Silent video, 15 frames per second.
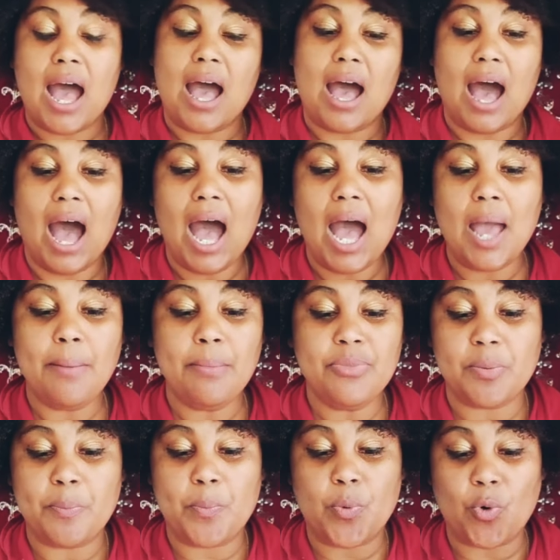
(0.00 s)
I'm
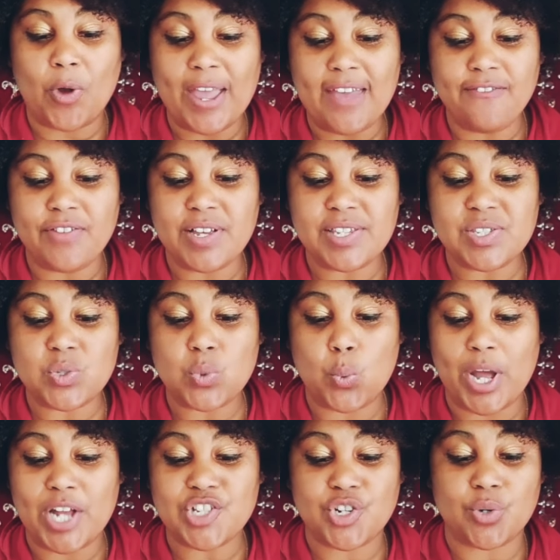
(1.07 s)
the bravest
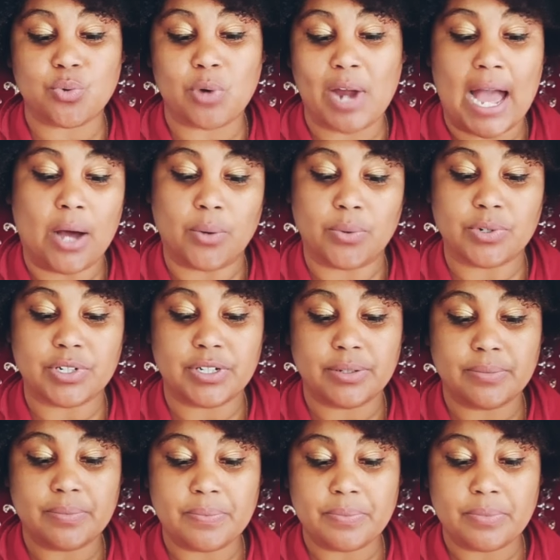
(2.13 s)
witch around.
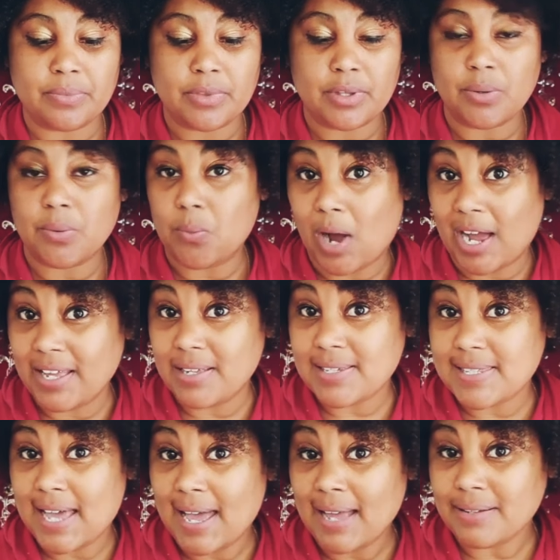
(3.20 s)
Why
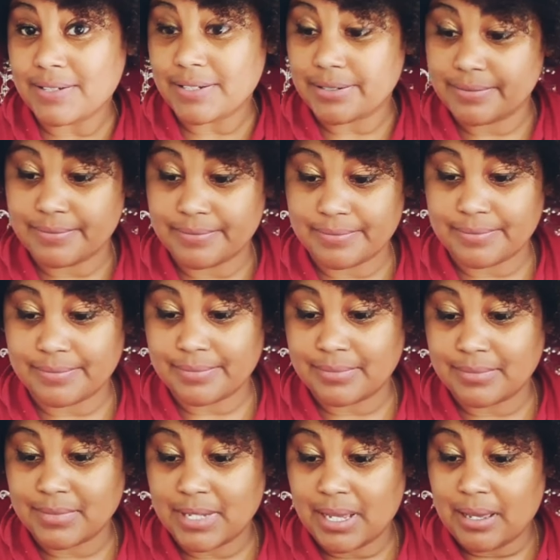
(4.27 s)
is that?
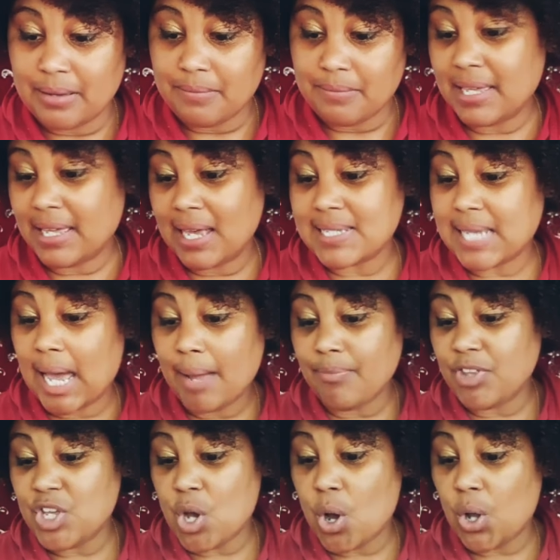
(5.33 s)
Because
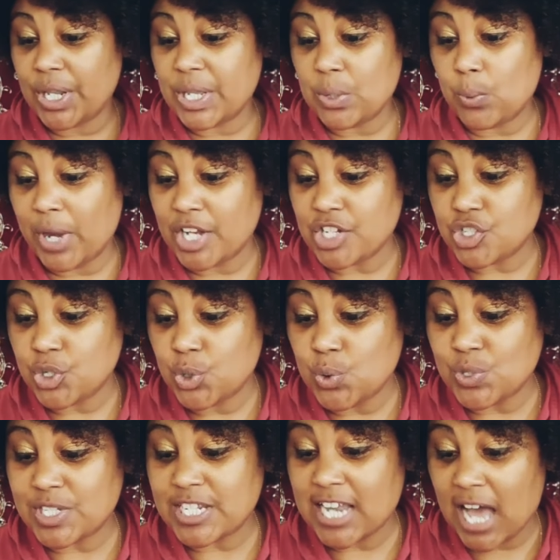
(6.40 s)
I'm the only witch
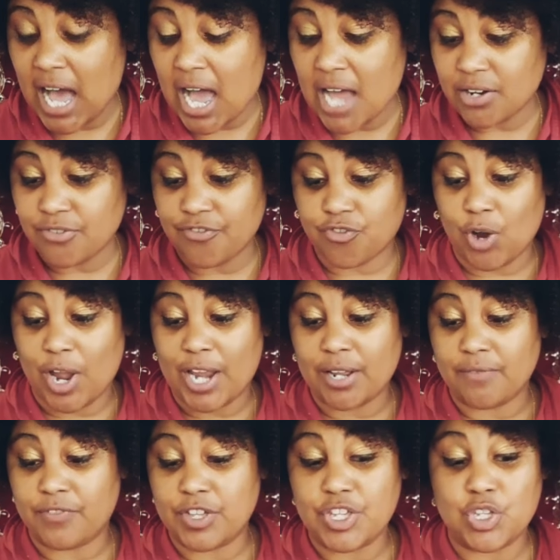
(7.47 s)
who's not afraid
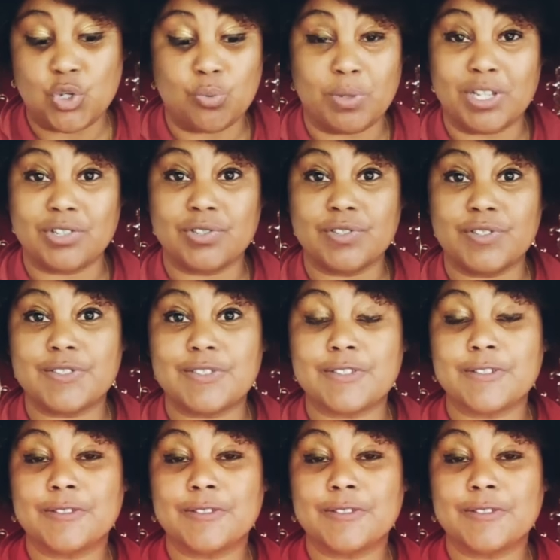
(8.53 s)
of the humans.